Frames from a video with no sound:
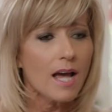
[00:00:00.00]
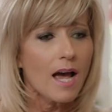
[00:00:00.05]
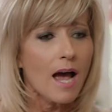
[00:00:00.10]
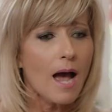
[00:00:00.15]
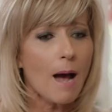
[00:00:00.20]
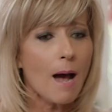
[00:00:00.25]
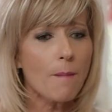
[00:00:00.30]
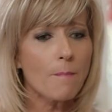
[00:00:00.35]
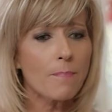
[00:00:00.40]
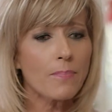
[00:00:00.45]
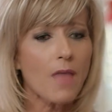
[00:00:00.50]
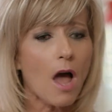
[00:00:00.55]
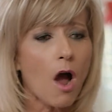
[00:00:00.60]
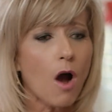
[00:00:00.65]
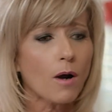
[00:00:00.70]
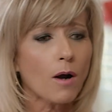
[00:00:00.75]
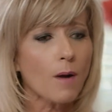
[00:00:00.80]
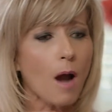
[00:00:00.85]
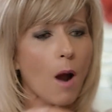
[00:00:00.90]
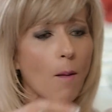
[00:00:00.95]

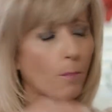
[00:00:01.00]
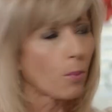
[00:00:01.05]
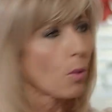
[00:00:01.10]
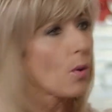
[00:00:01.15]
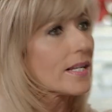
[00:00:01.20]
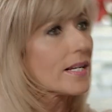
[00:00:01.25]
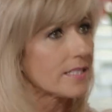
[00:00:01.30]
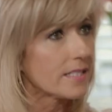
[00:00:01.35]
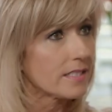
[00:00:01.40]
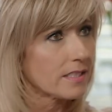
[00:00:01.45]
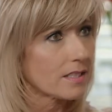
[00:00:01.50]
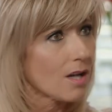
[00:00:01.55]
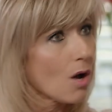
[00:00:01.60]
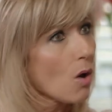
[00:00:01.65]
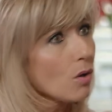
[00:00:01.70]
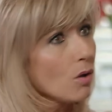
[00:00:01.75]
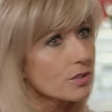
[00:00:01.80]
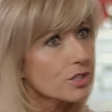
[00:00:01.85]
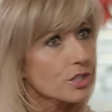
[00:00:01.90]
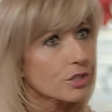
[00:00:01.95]
our present
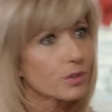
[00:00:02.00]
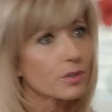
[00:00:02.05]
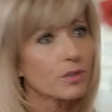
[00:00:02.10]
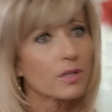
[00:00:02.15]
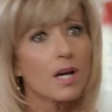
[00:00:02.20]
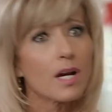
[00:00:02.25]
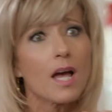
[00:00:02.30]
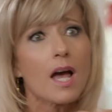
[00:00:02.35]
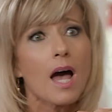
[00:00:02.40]
culture.